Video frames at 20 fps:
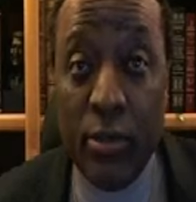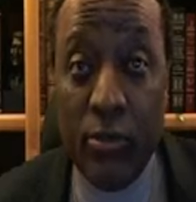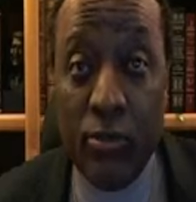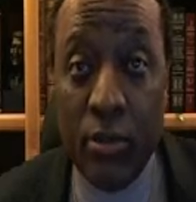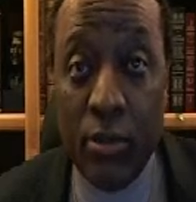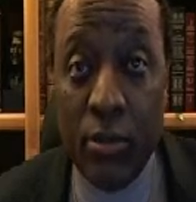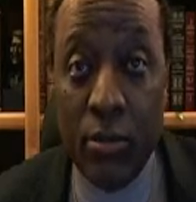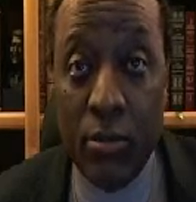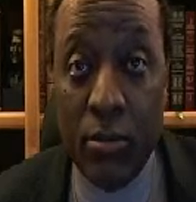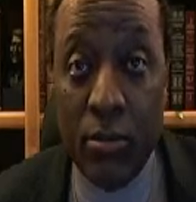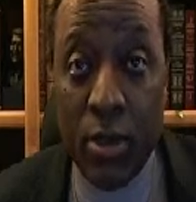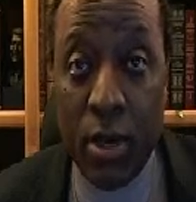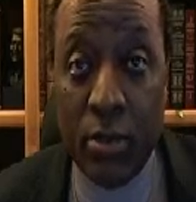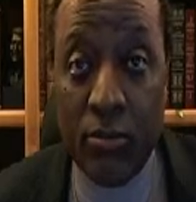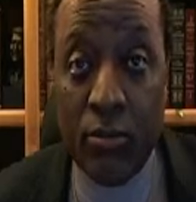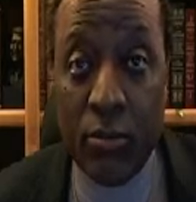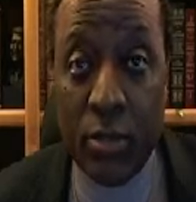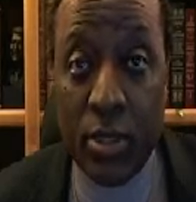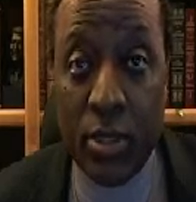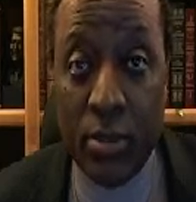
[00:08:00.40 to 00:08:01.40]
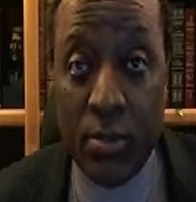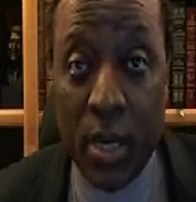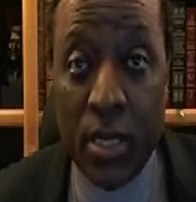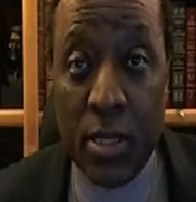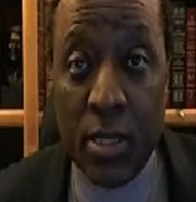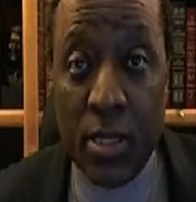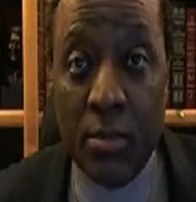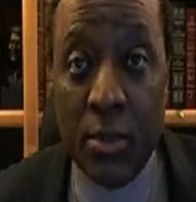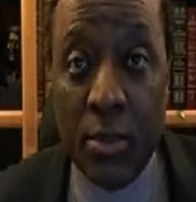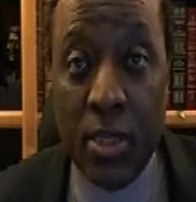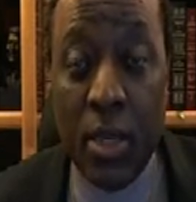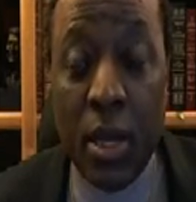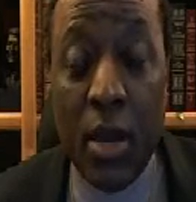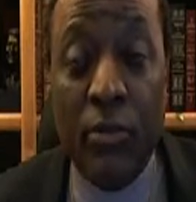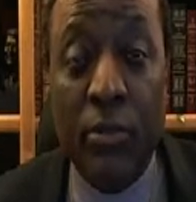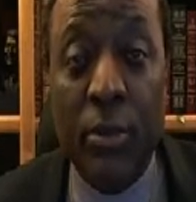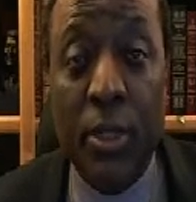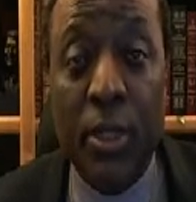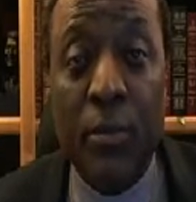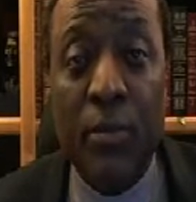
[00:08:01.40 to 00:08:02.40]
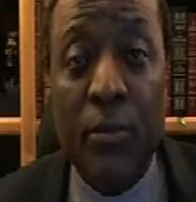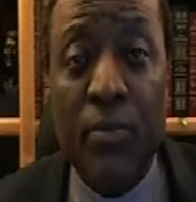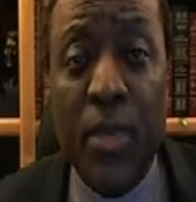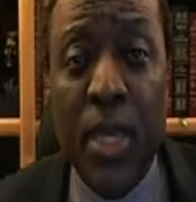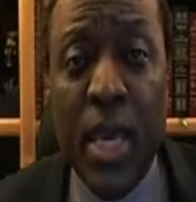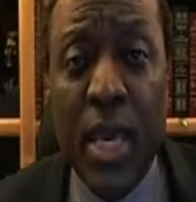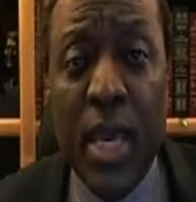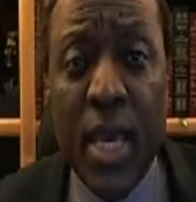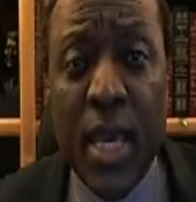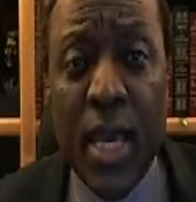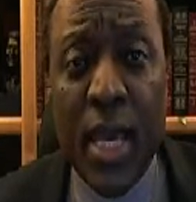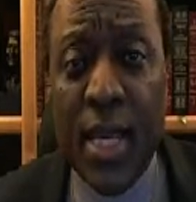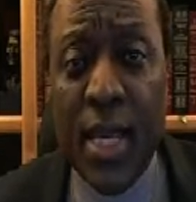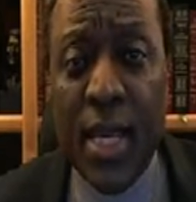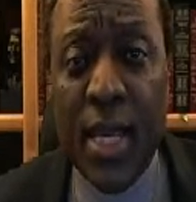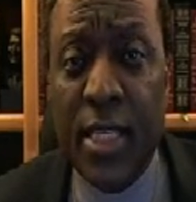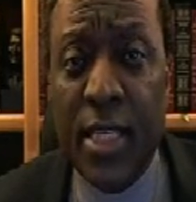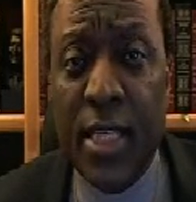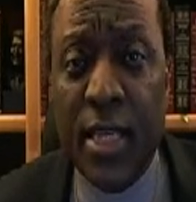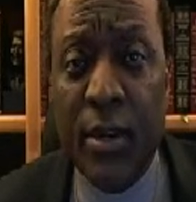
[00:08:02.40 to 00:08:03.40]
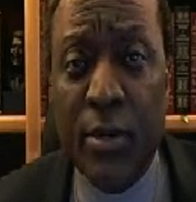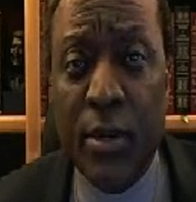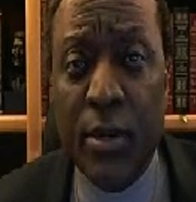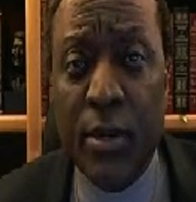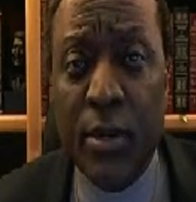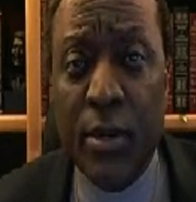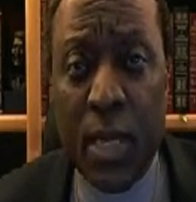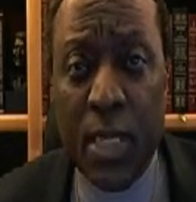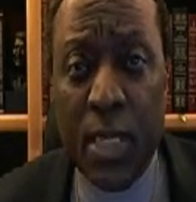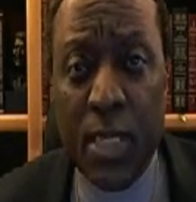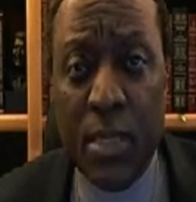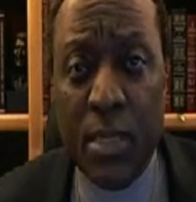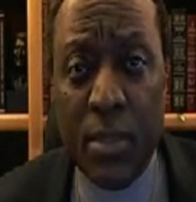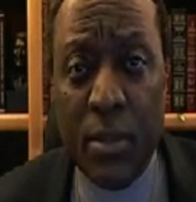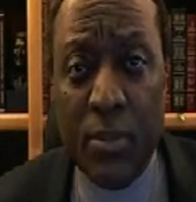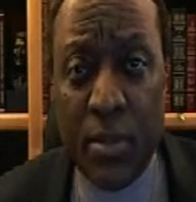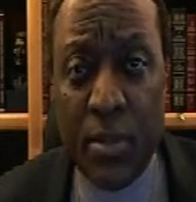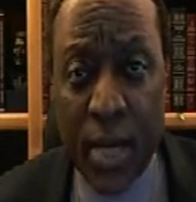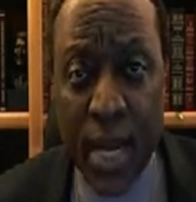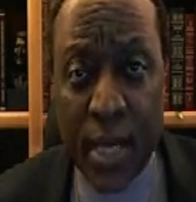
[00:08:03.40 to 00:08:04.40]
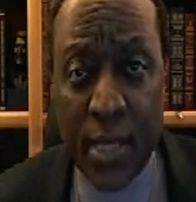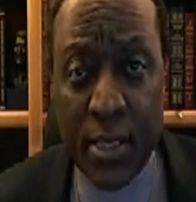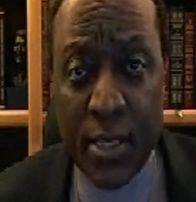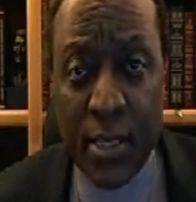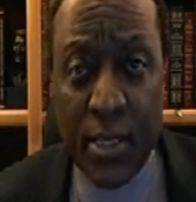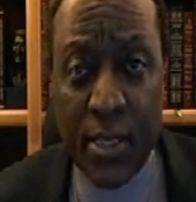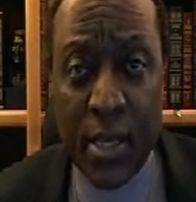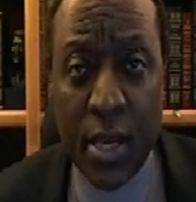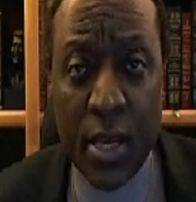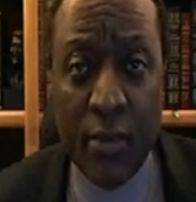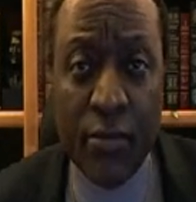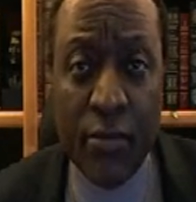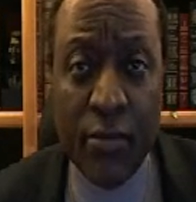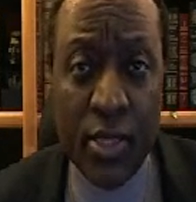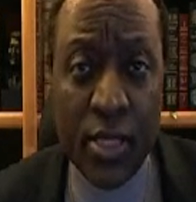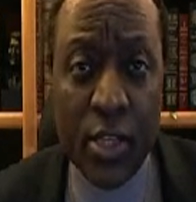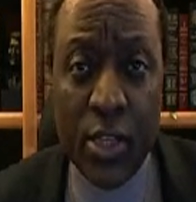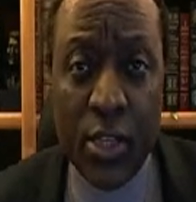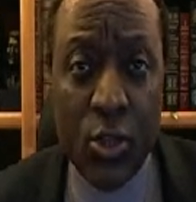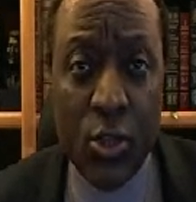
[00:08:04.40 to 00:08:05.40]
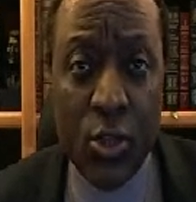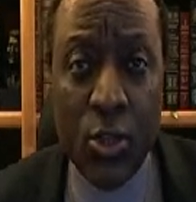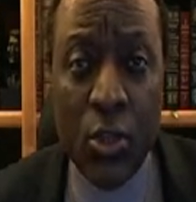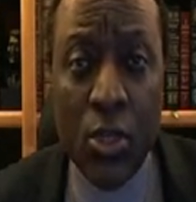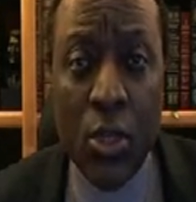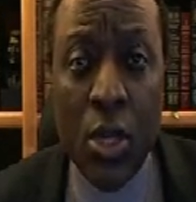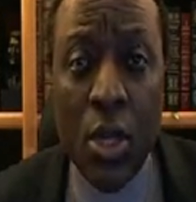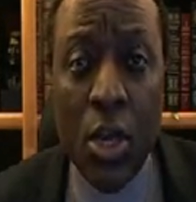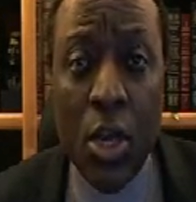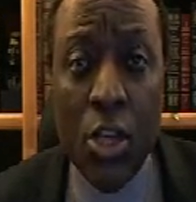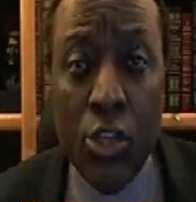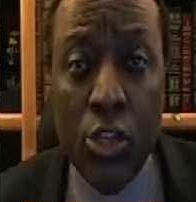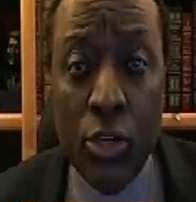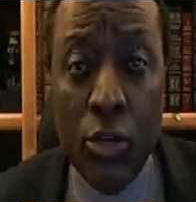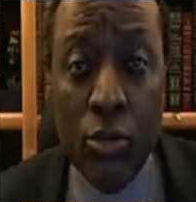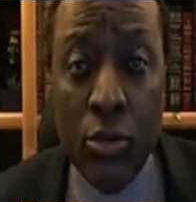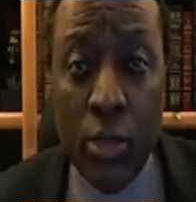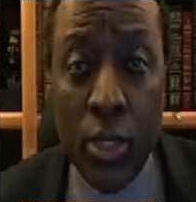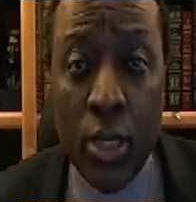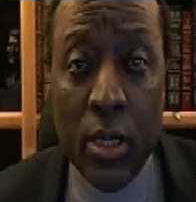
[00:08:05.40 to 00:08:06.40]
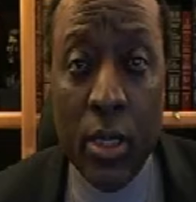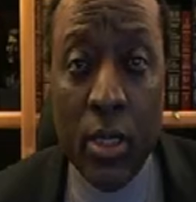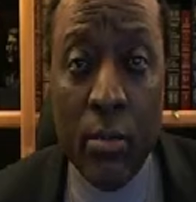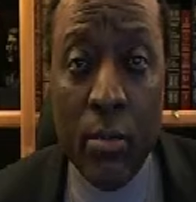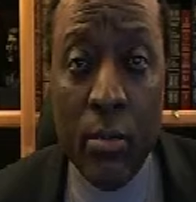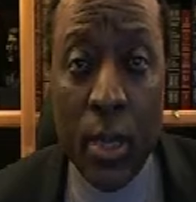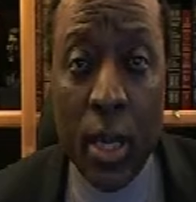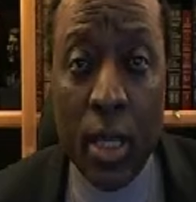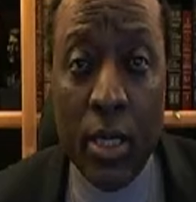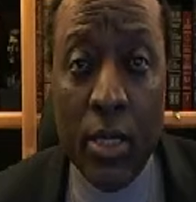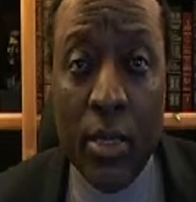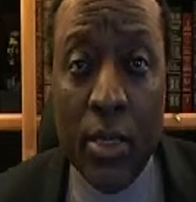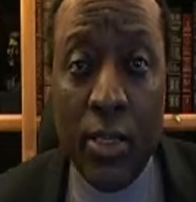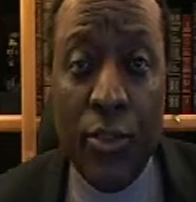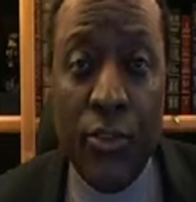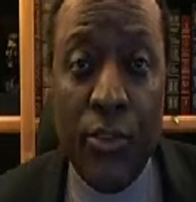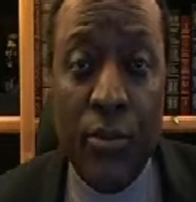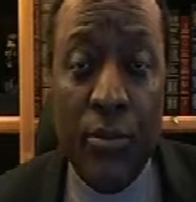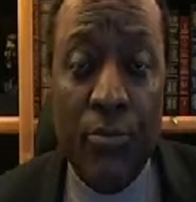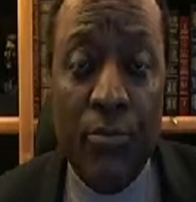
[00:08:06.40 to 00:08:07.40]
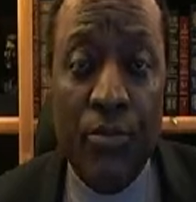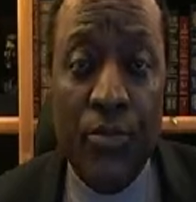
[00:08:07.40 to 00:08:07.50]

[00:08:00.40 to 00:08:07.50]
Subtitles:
view of responsible government and its irresponsible practice of cynical New Deal politics.